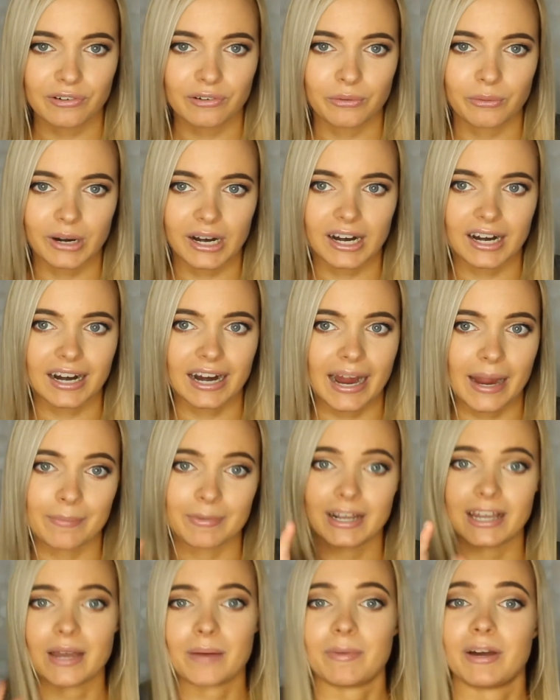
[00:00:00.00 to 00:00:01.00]
where I'm
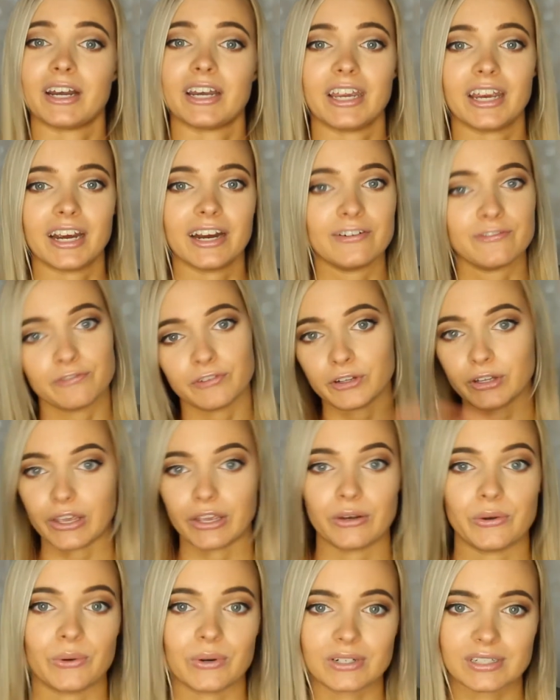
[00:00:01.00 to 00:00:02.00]
going to come on here and fully
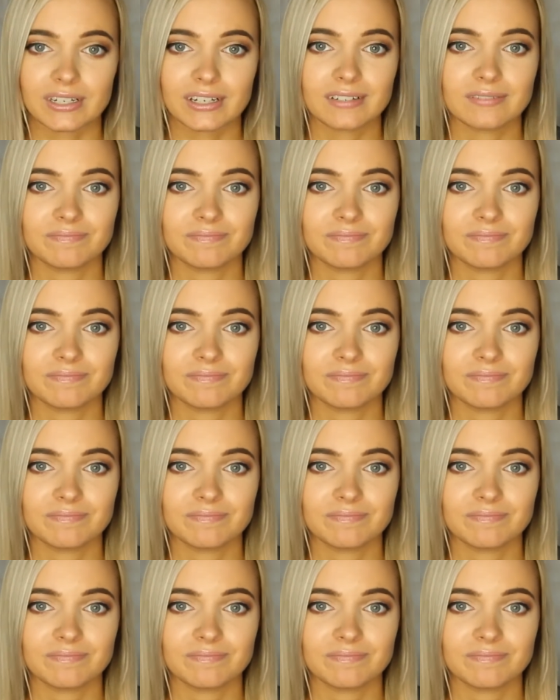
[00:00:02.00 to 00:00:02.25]
endorse it.